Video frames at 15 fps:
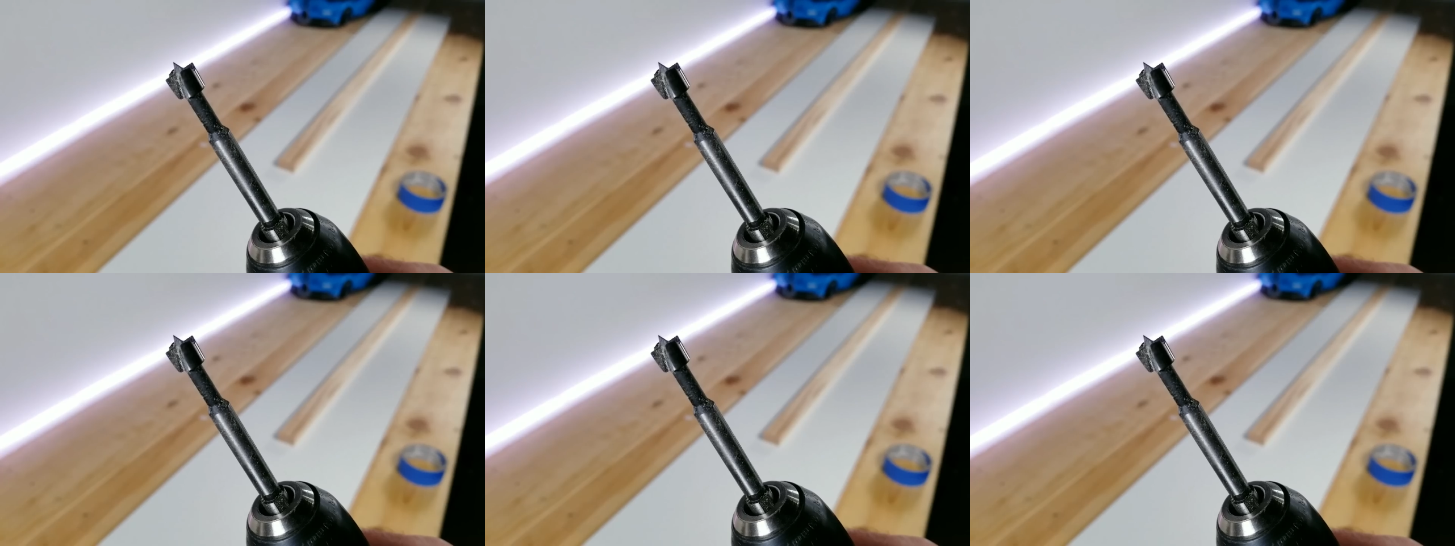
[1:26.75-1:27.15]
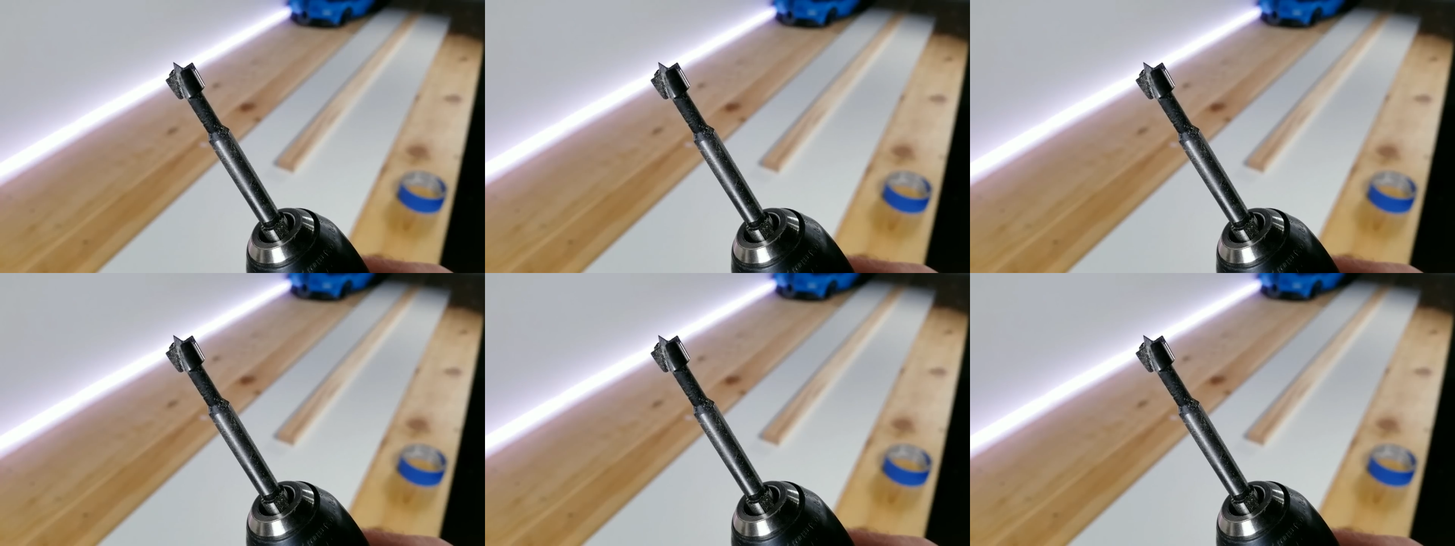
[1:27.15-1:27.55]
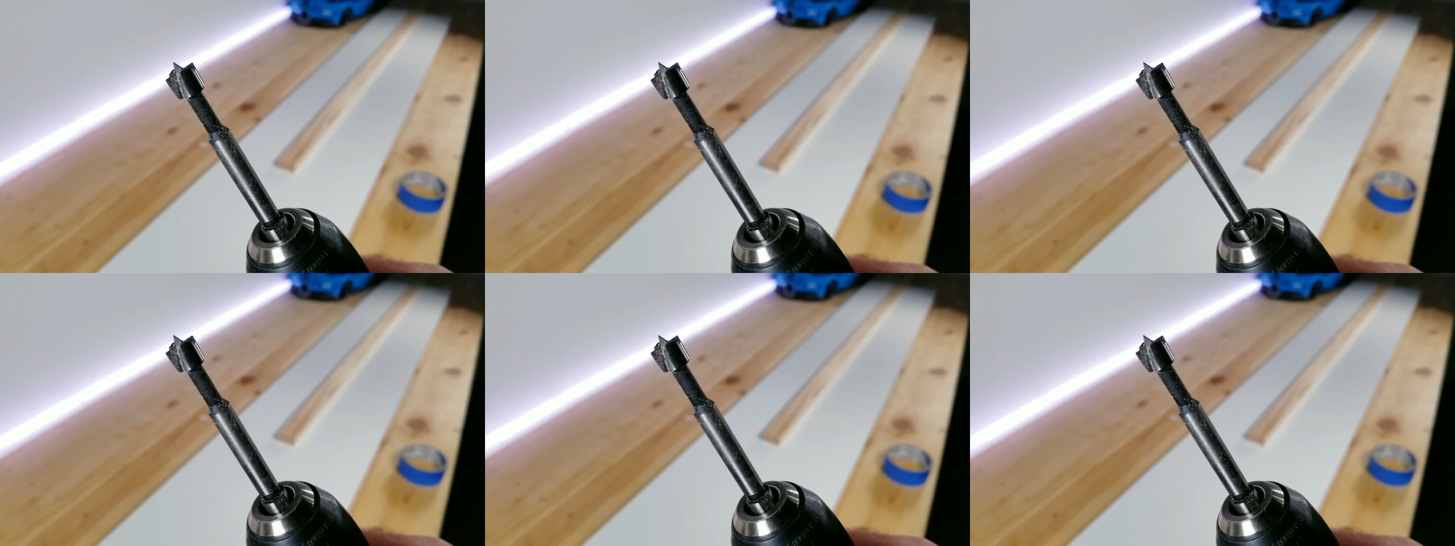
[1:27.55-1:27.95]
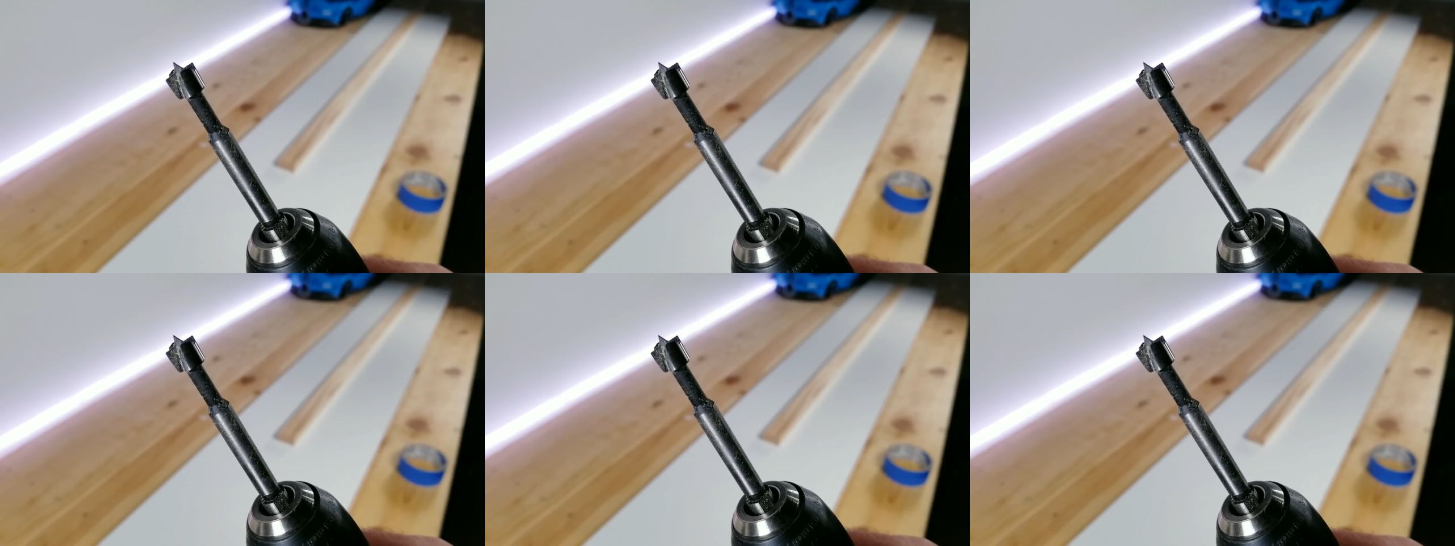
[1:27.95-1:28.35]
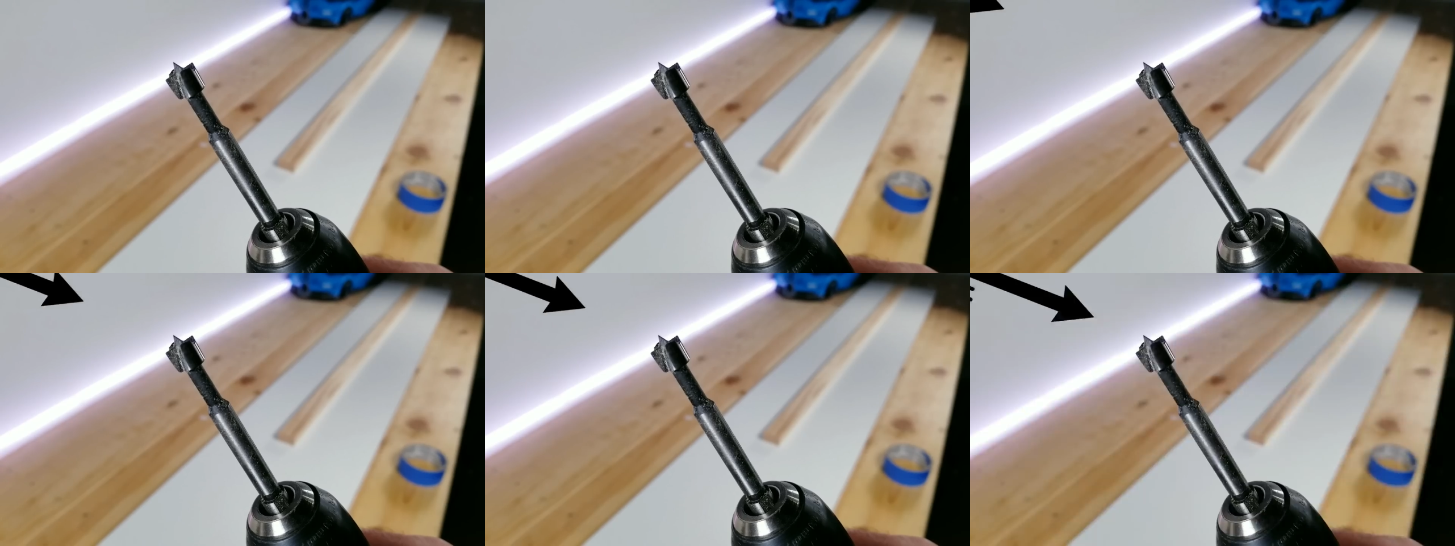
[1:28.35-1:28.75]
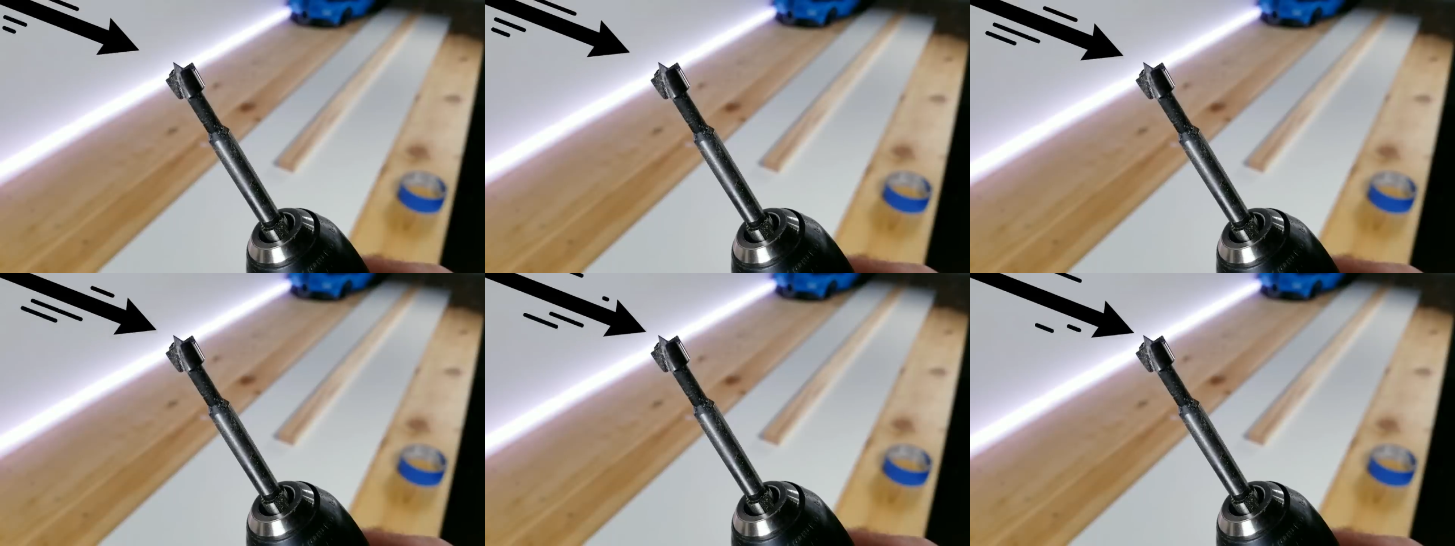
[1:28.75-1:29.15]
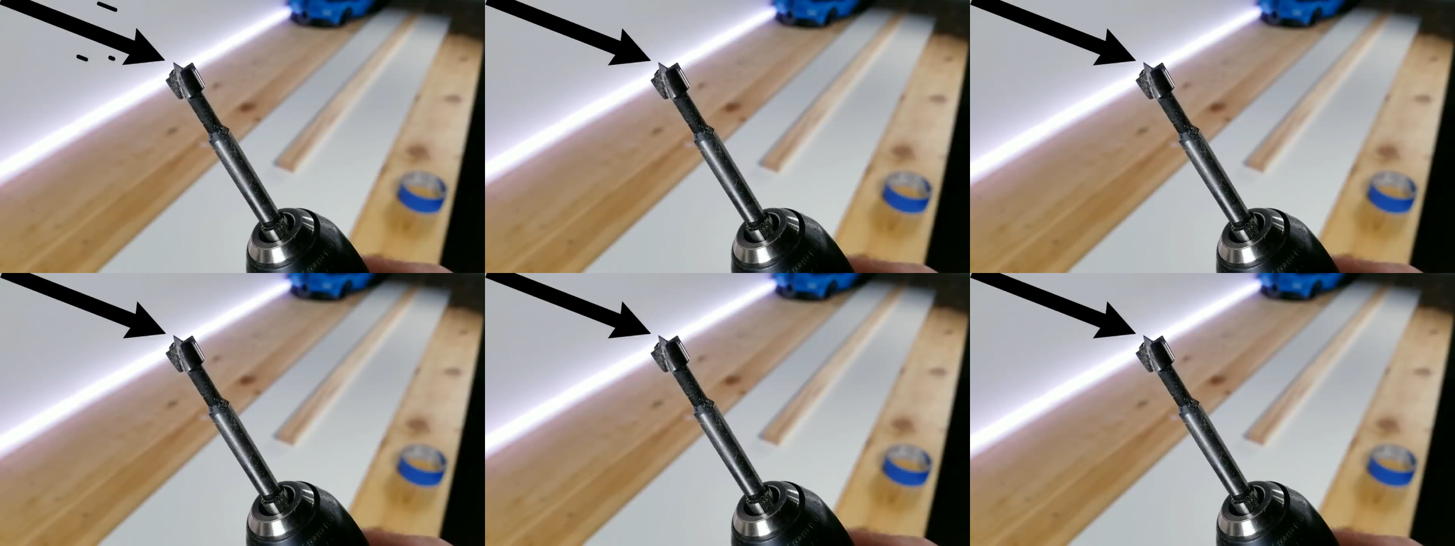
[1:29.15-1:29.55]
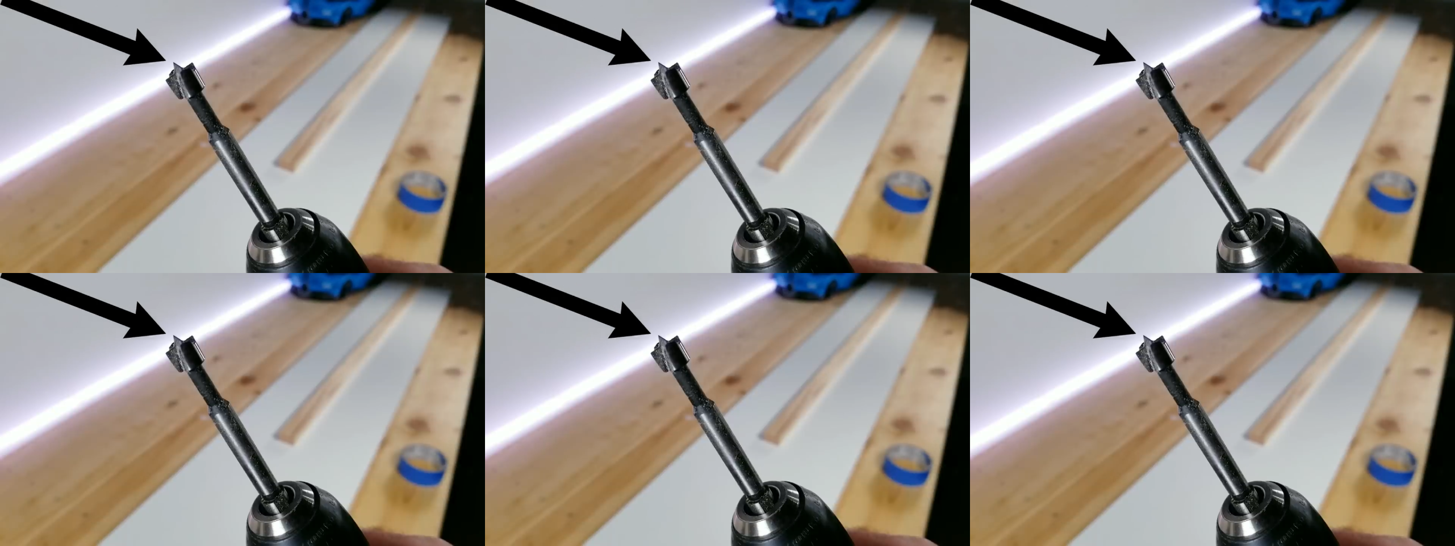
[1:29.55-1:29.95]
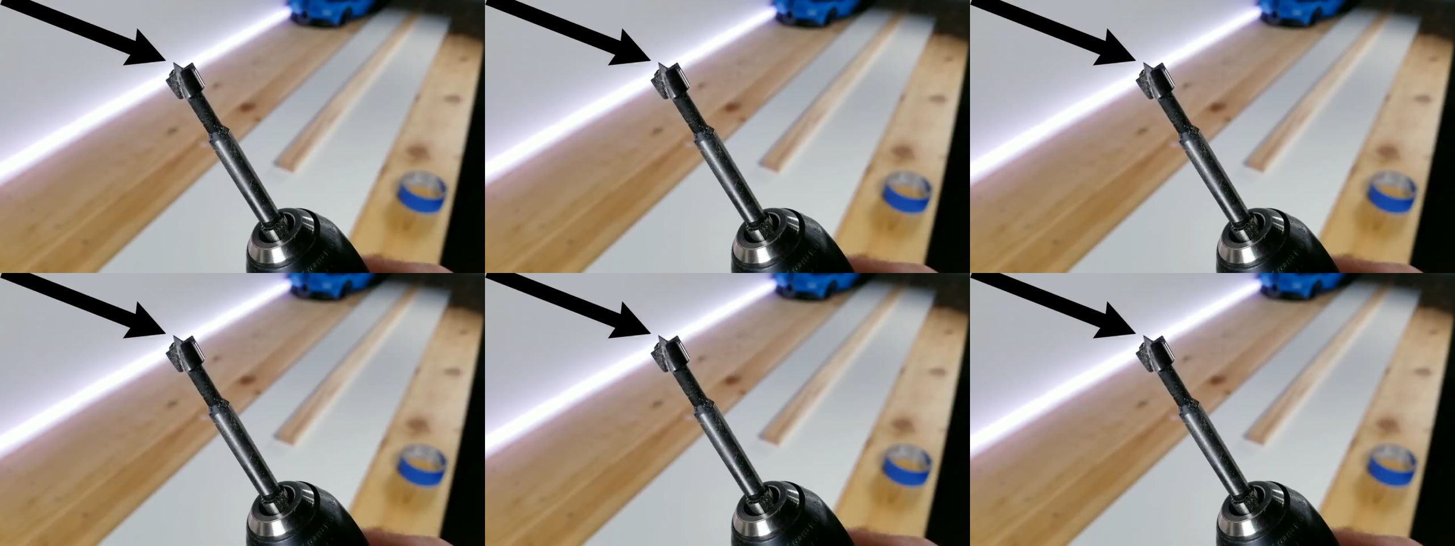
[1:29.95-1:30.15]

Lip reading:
No face is visible, so there are no lips to read.